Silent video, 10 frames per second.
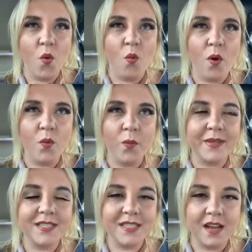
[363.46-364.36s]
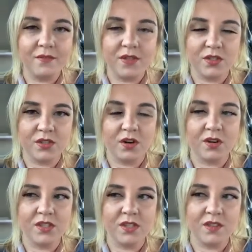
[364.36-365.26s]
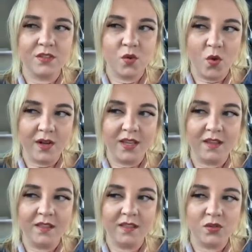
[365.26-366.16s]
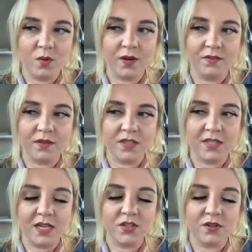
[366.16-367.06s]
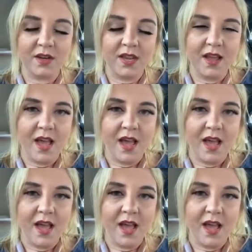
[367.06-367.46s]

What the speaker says: what will be said of the church in the 20th and the 21st century,